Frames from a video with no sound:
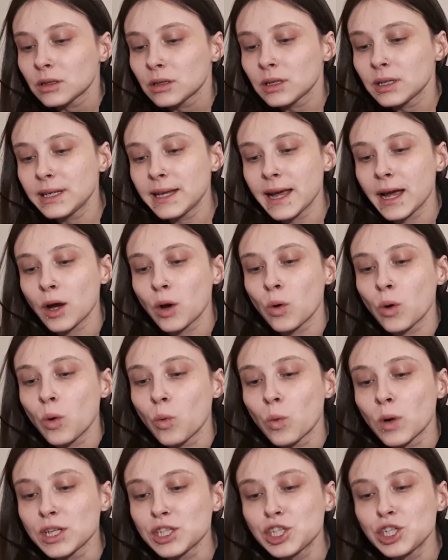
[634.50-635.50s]
Now,
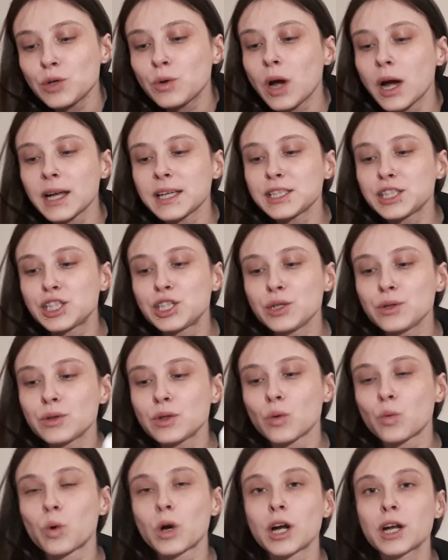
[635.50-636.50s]
once you guys do the
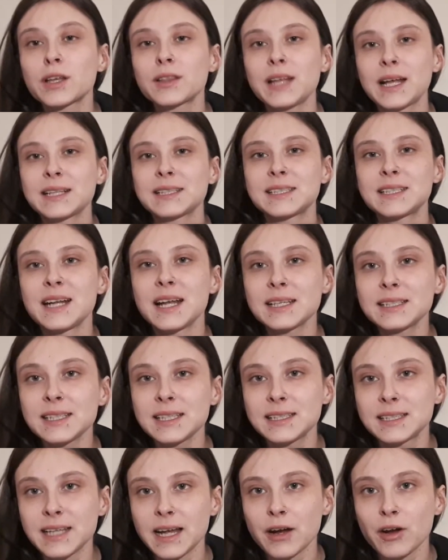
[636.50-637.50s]
work that's
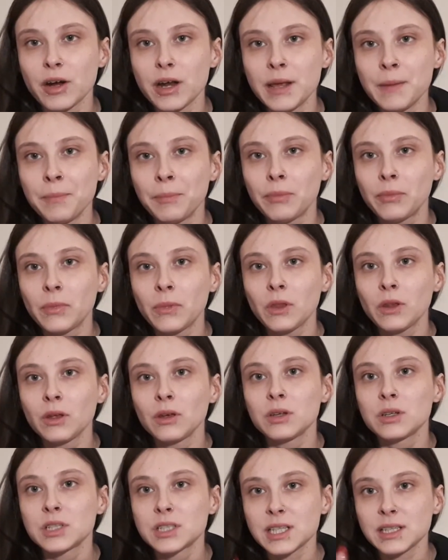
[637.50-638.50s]
necessary
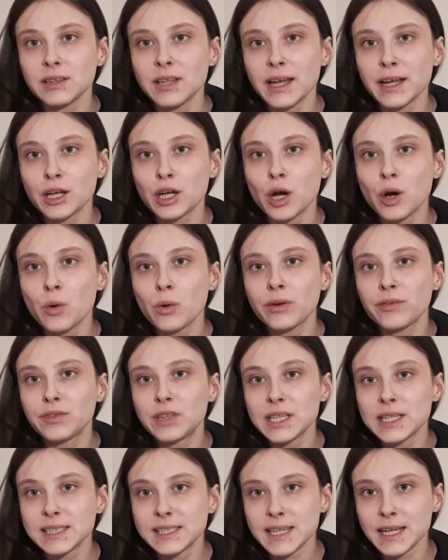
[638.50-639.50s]
to let go of
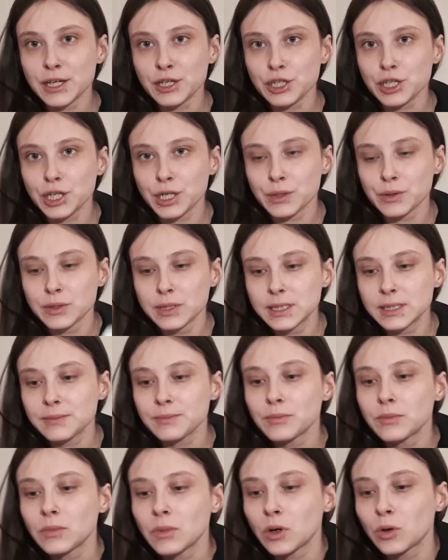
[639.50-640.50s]
these issues,
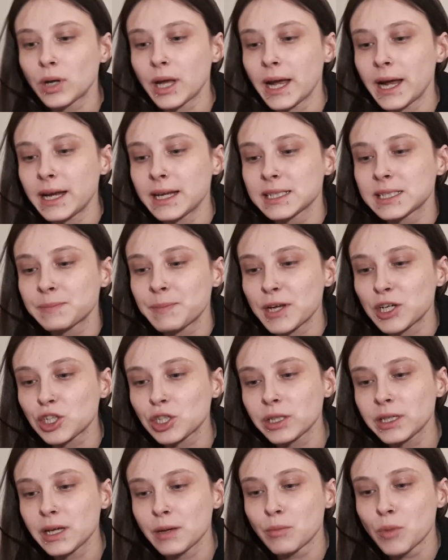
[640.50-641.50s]
okay,
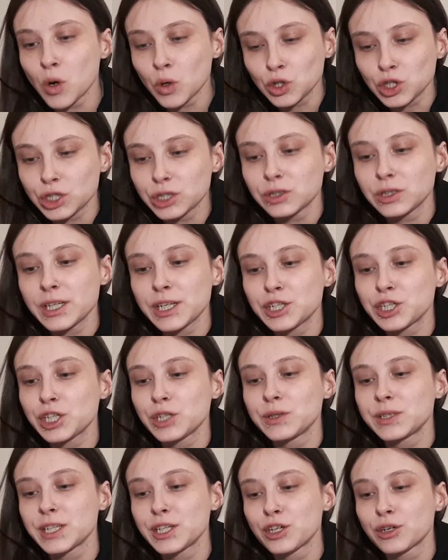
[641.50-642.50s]
especially emotional
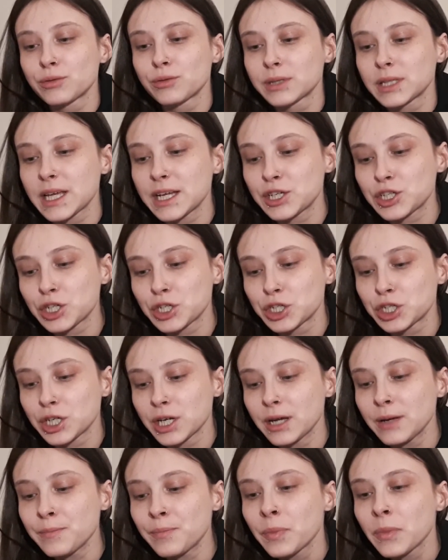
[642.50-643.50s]
issues in your
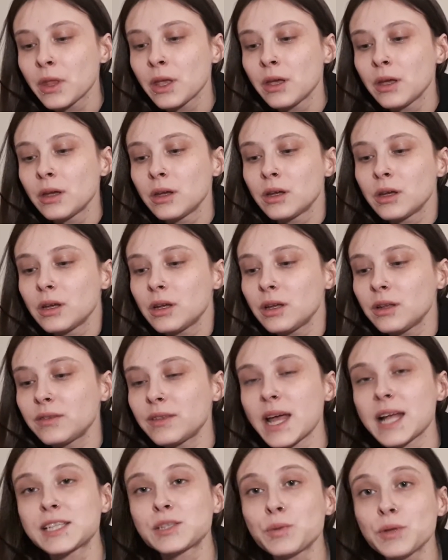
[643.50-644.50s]
relationship,
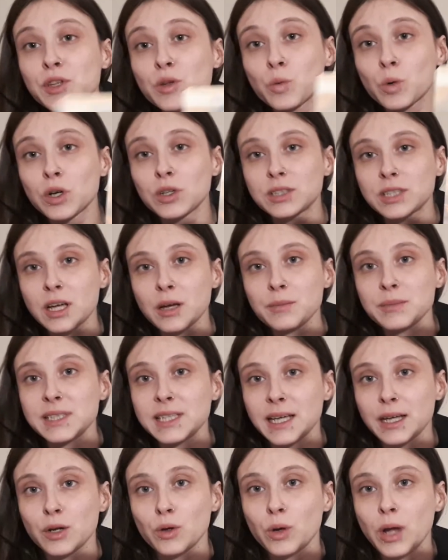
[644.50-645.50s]
that's when the World comes
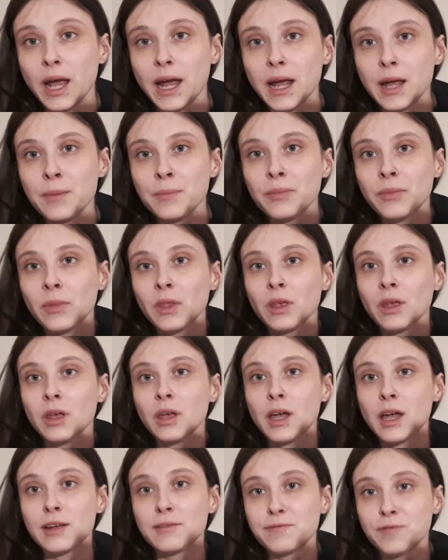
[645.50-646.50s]
in, okay?
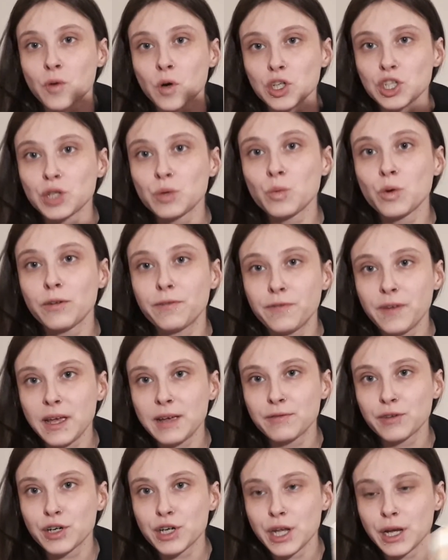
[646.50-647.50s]
And fortune will
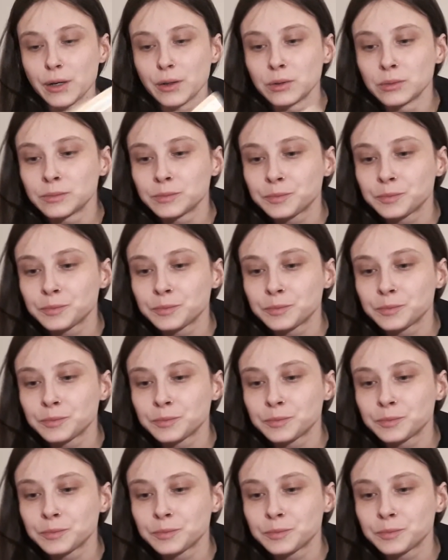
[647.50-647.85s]
favor you.